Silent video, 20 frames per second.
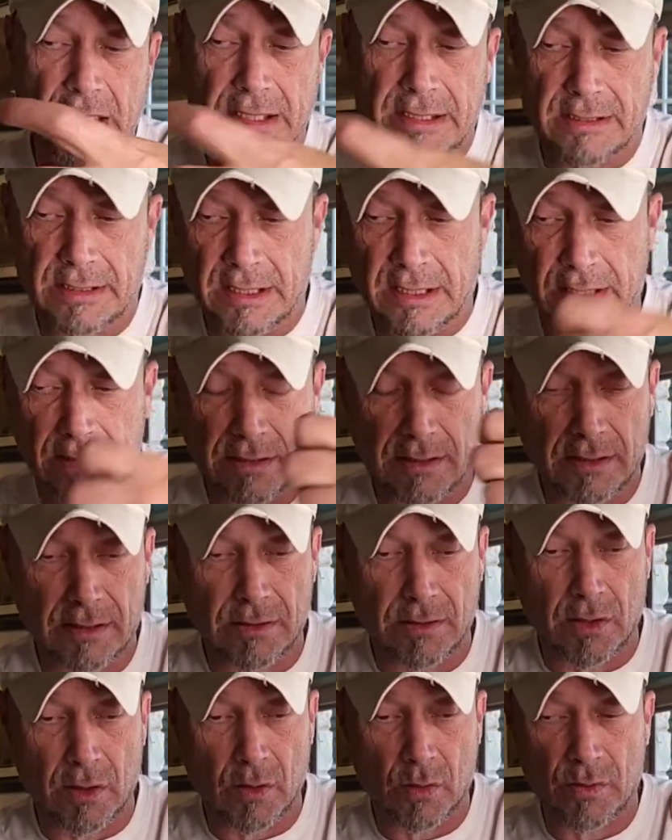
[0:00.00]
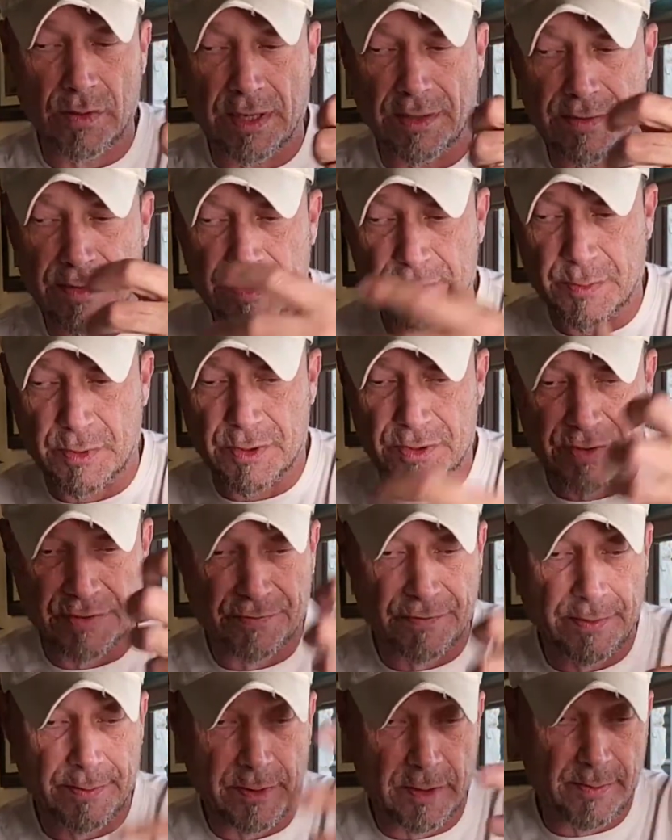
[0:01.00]
and and know that this
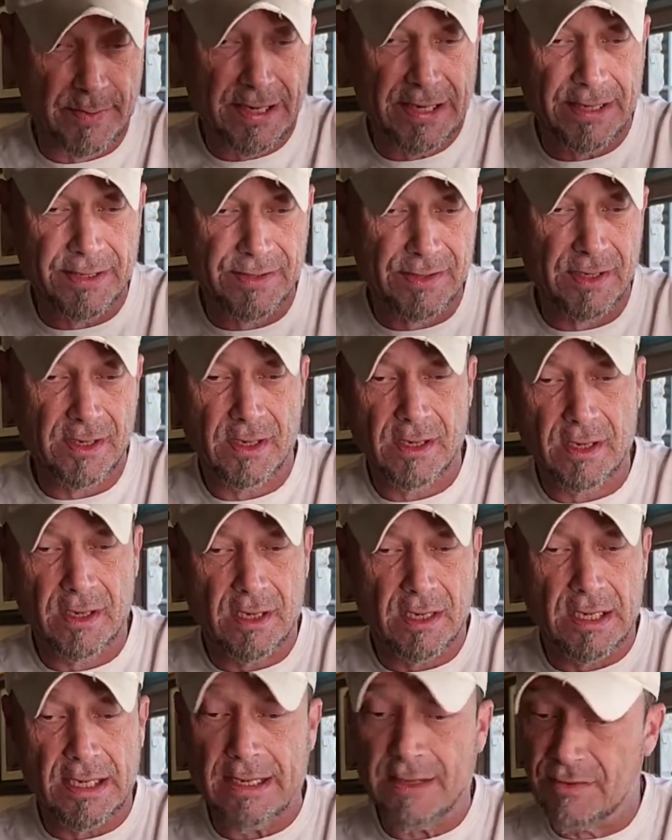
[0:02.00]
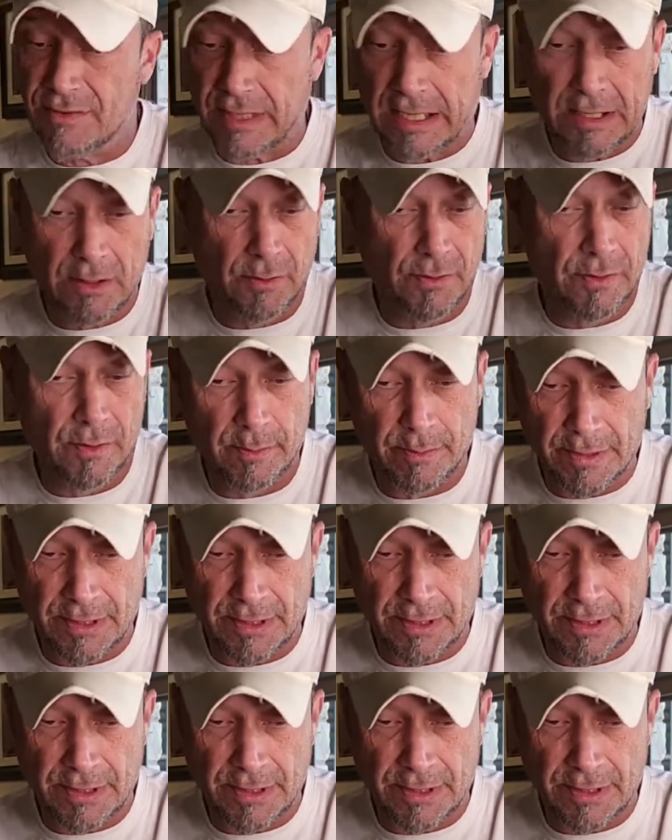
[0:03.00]
person from your past is single they're